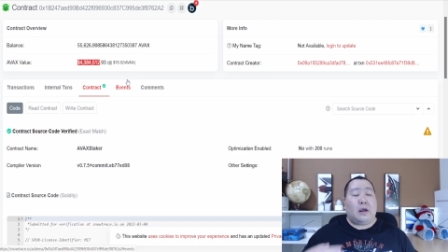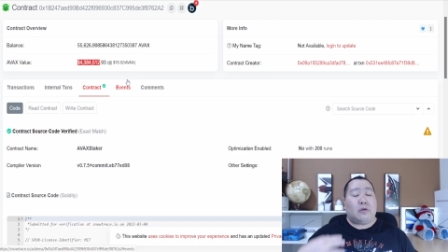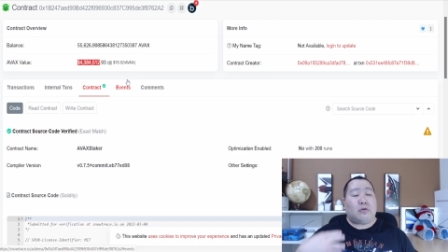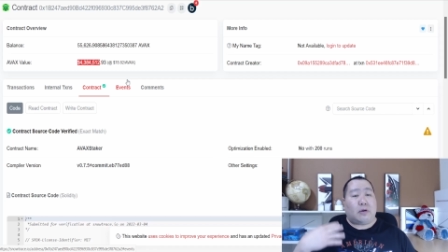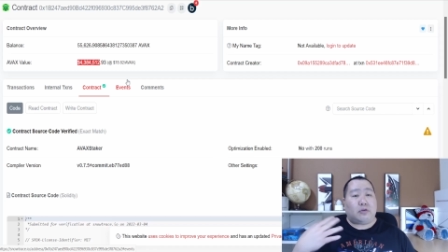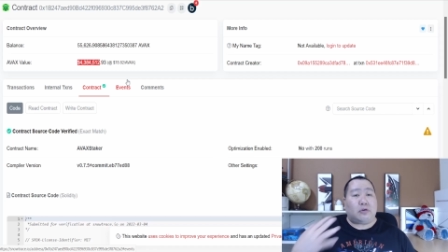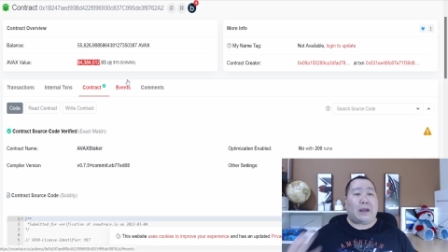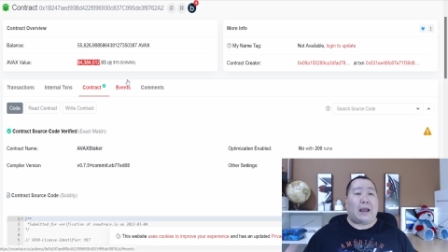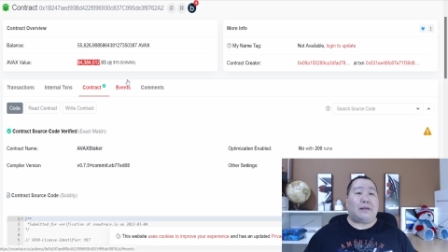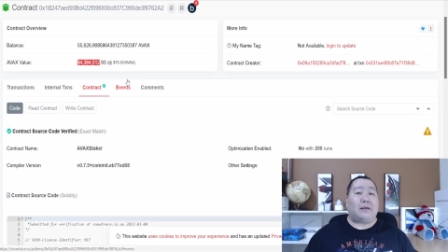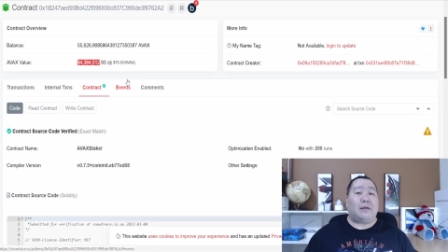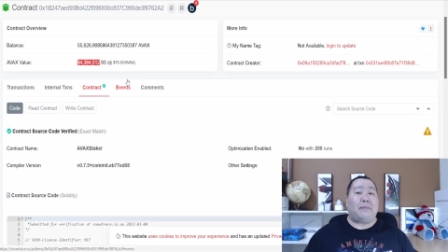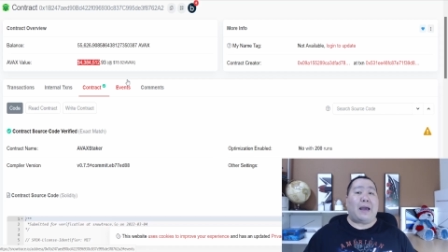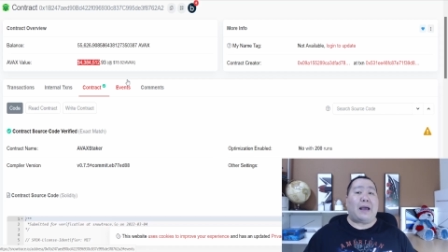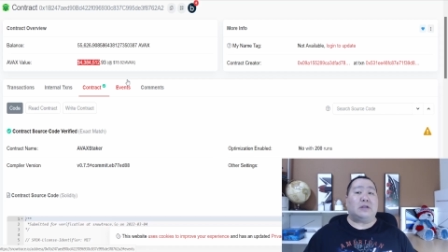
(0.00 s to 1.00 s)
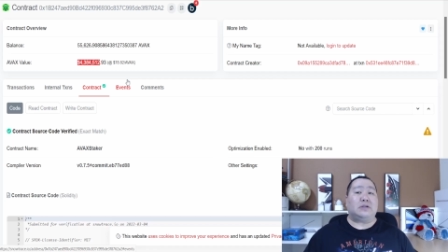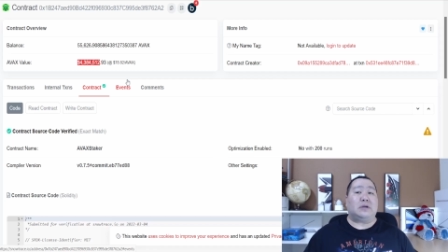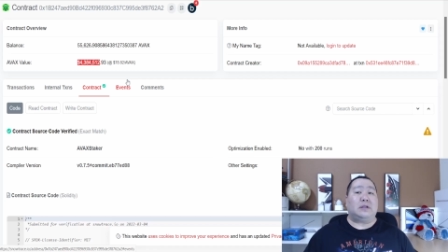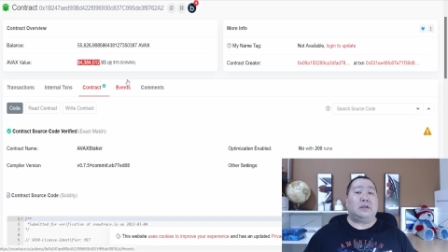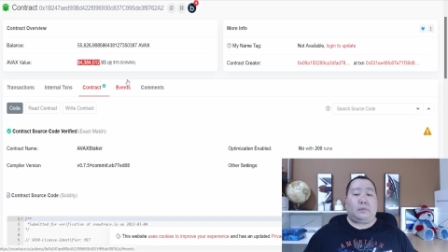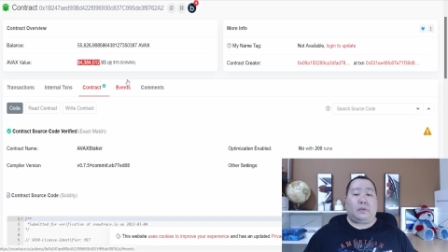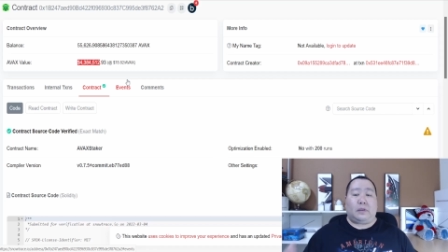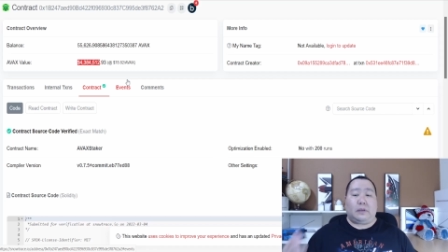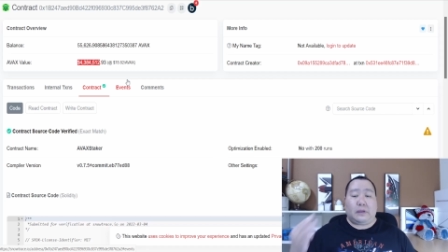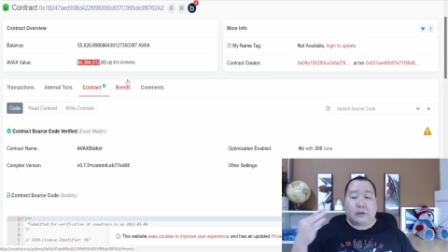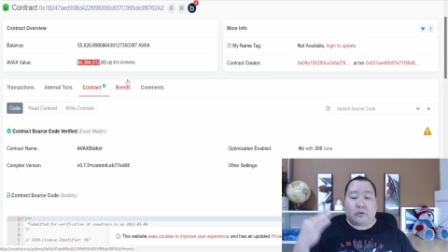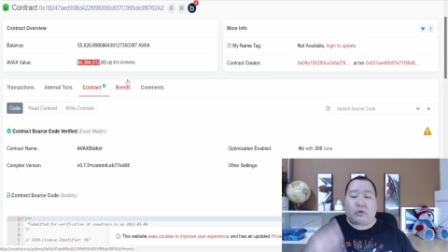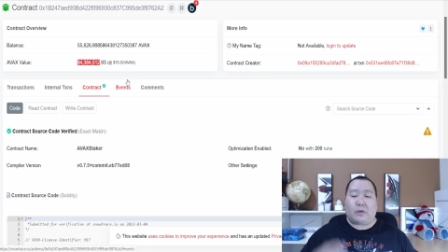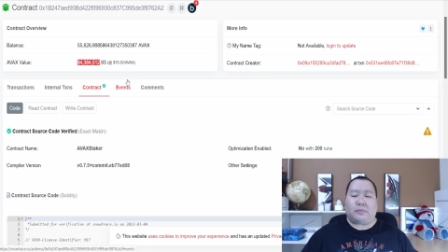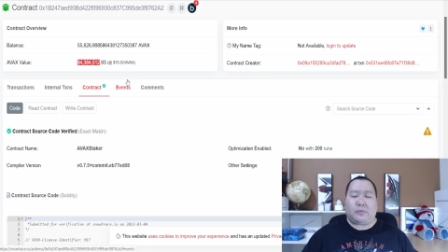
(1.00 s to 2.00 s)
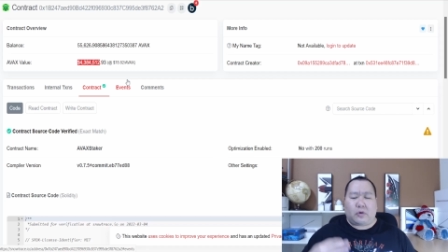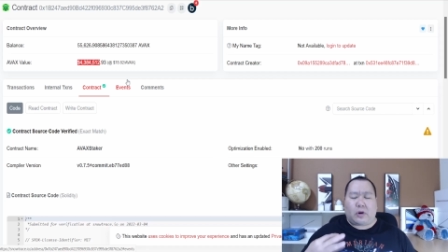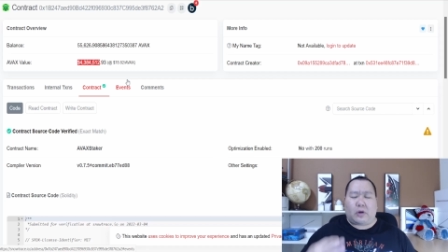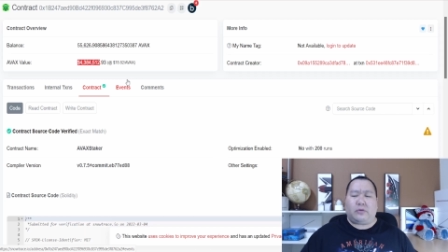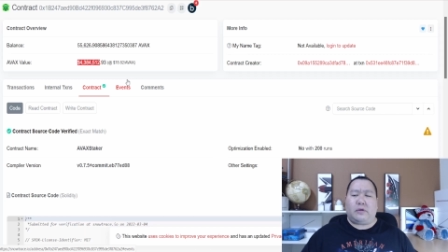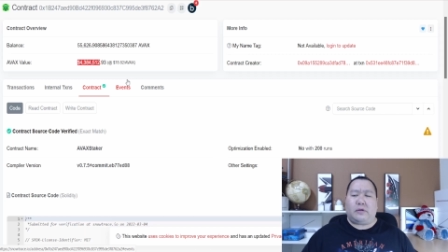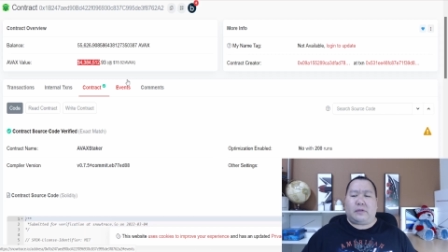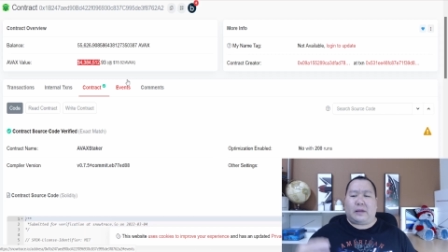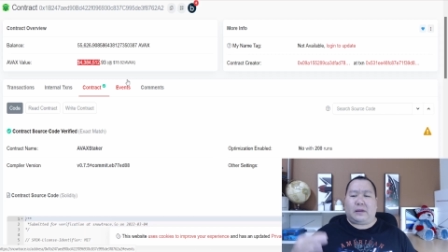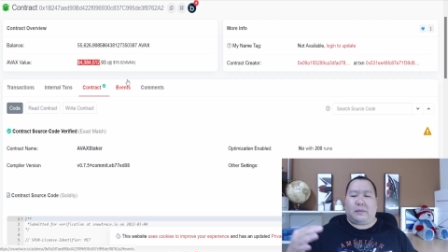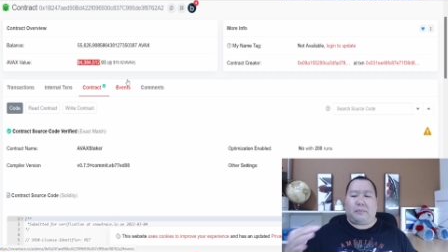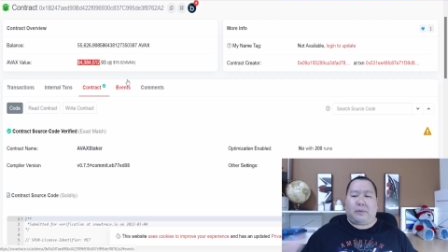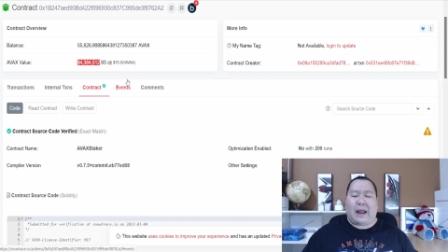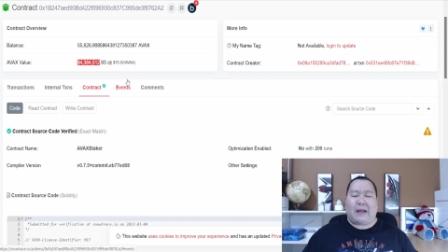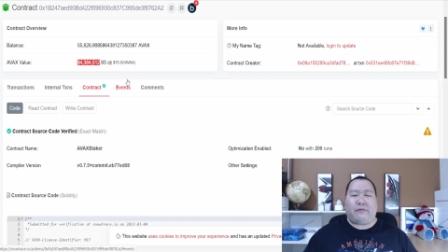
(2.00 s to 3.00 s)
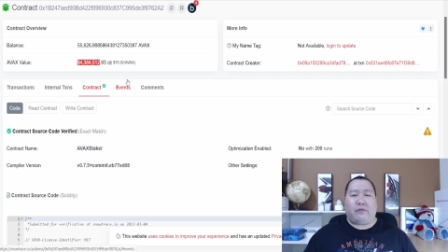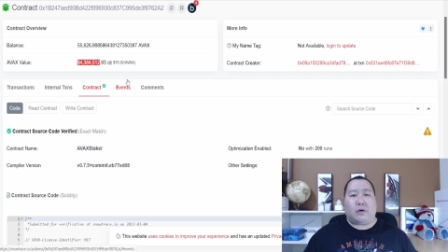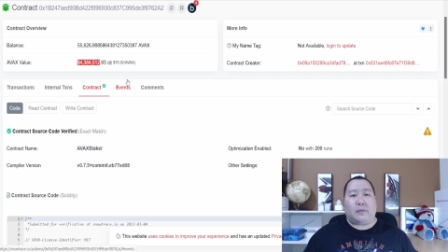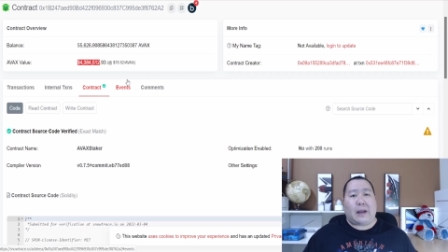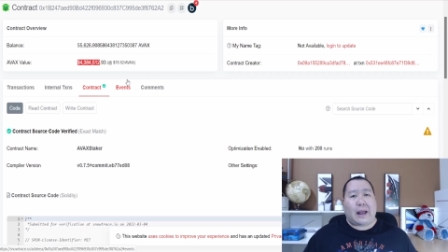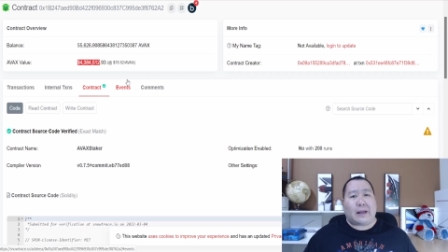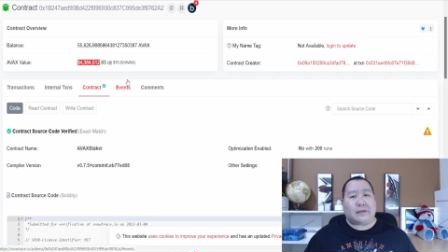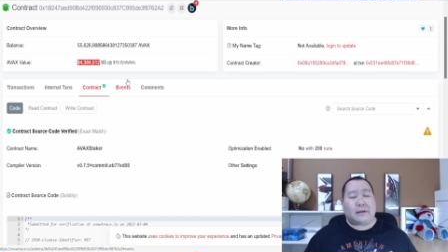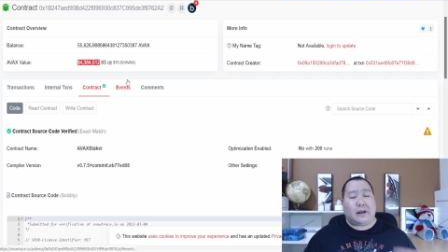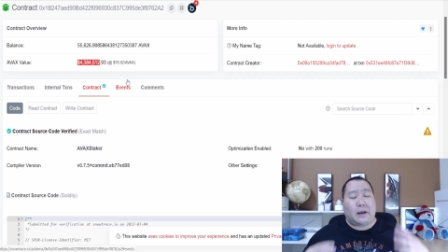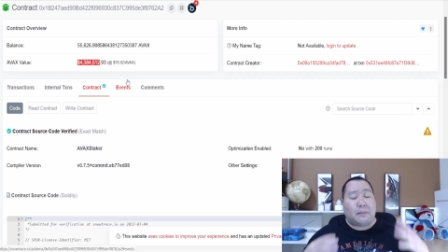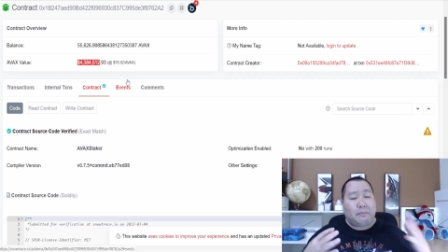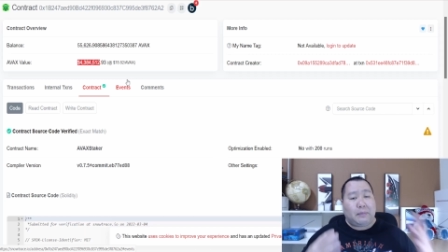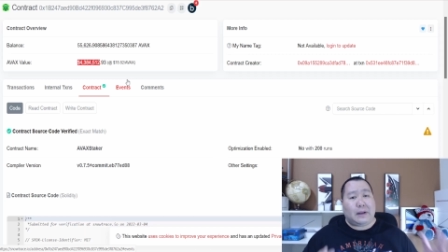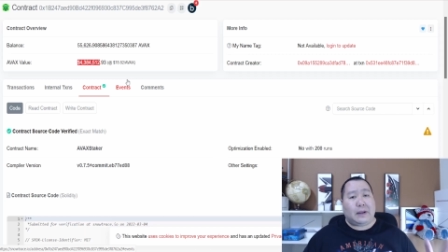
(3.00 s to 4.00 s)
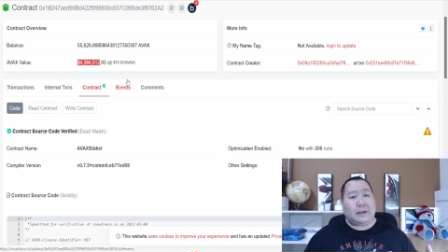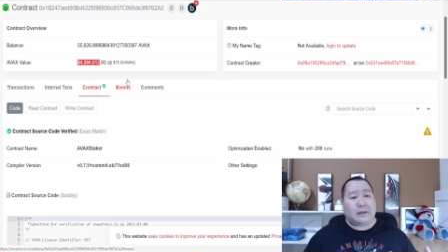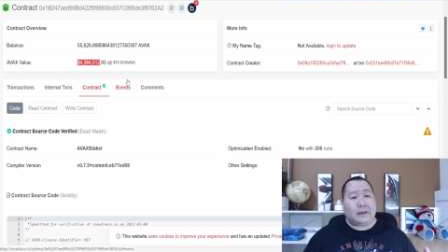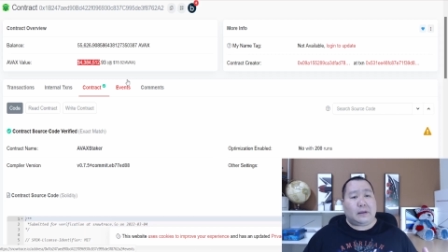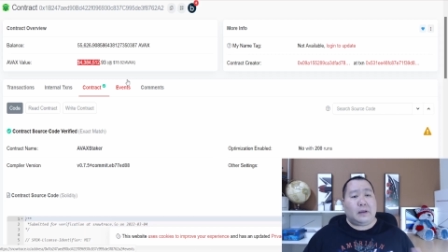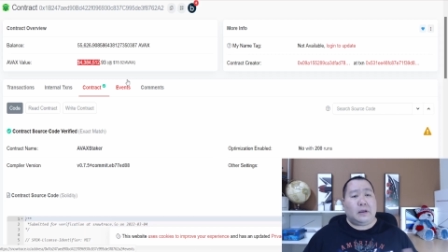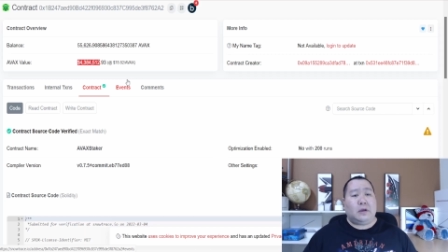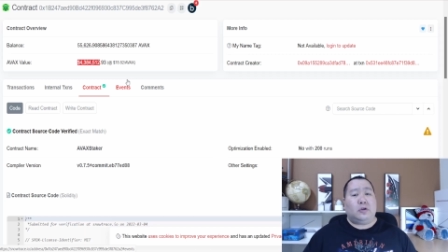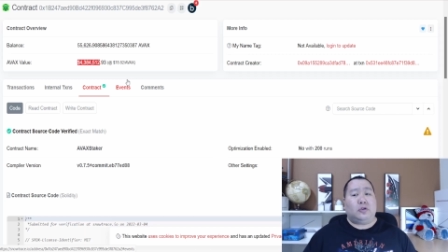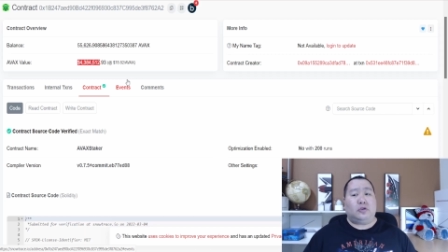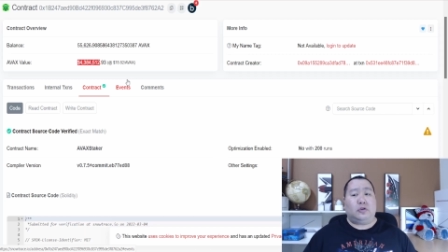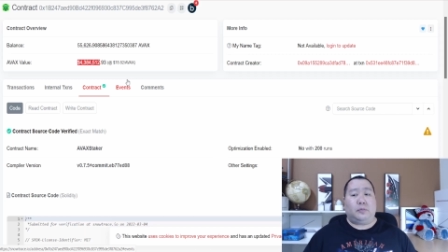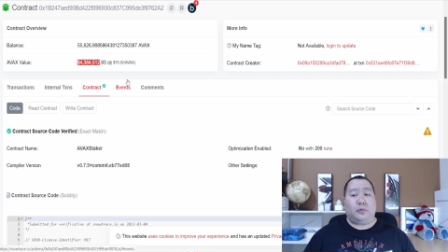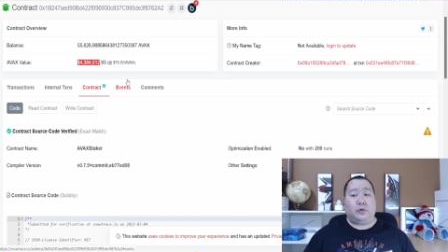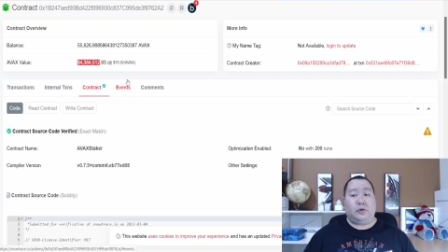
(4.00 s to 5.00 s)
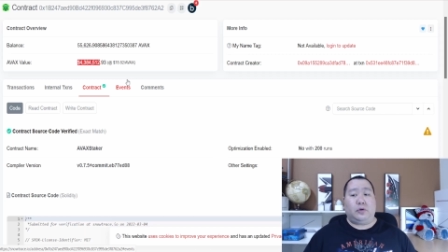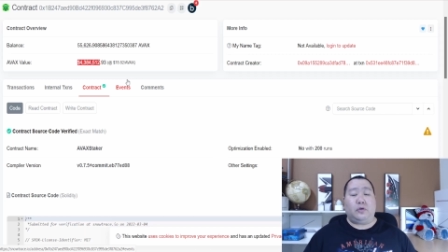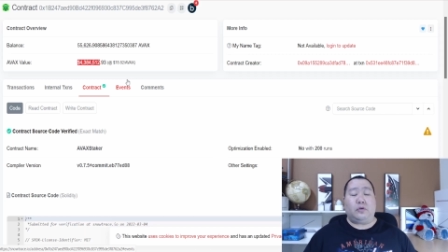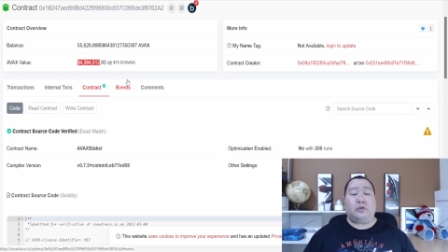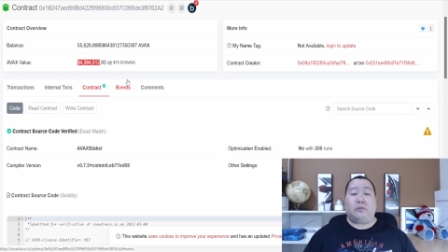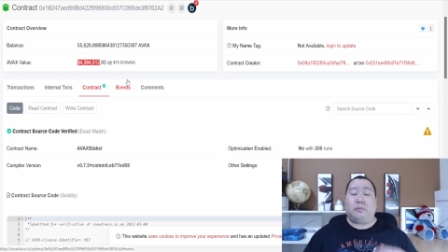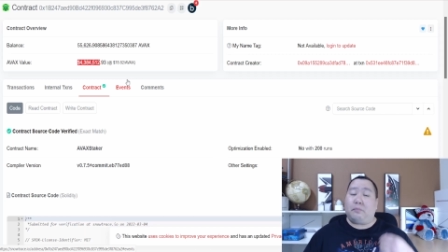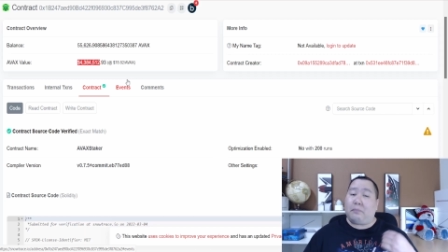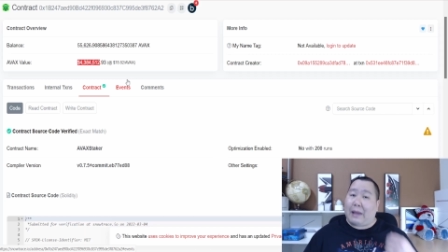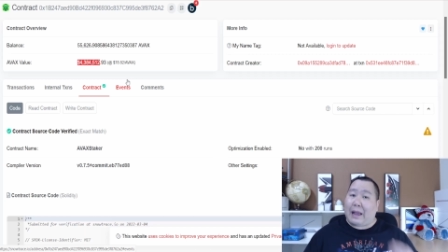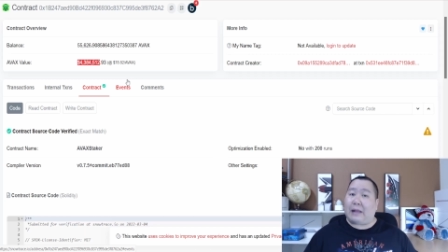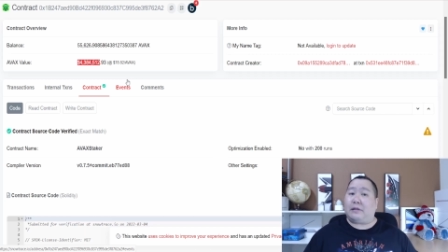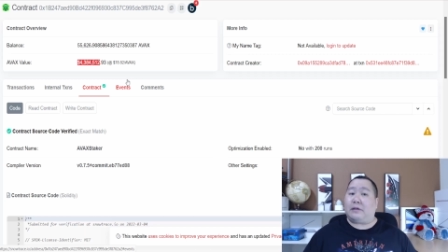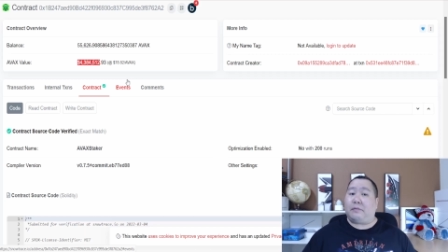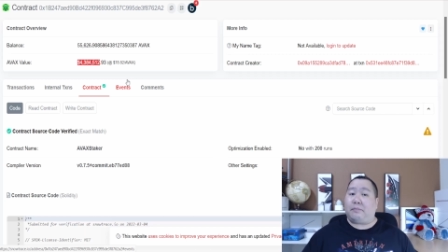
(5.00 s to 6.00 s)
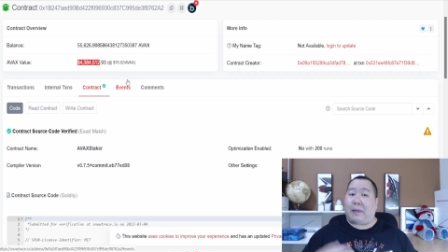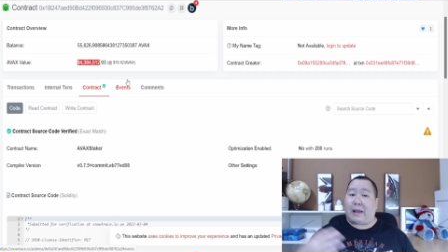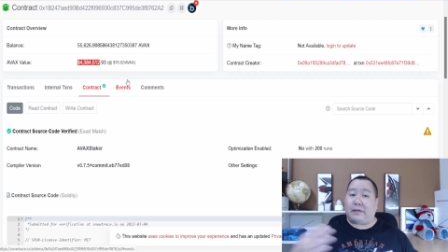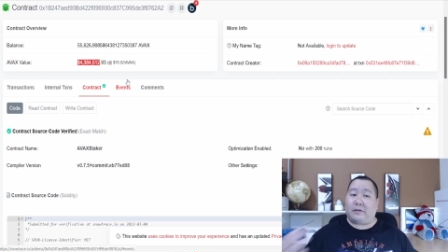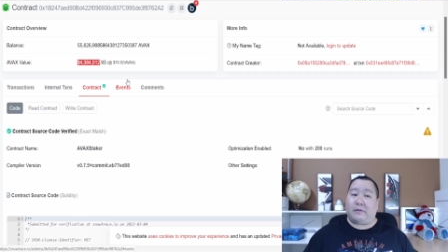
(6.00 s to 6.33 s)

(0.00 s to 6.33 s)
So as you guys can imagine, these cryptocurrency staking platform has the ability to produce massive passive